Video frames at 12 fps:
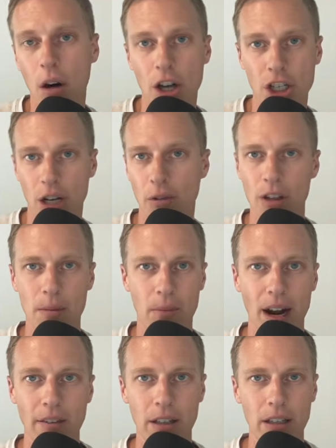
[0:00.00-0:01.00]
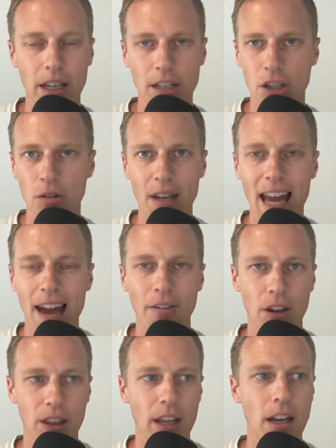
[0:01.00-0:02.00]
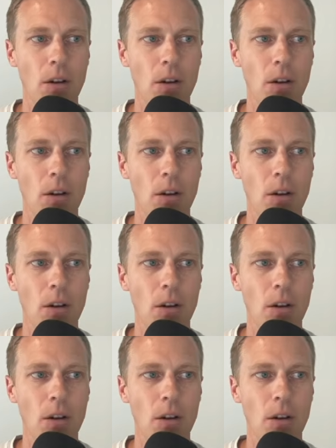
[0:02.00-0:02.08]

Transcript: I'll share with you the private link to get everything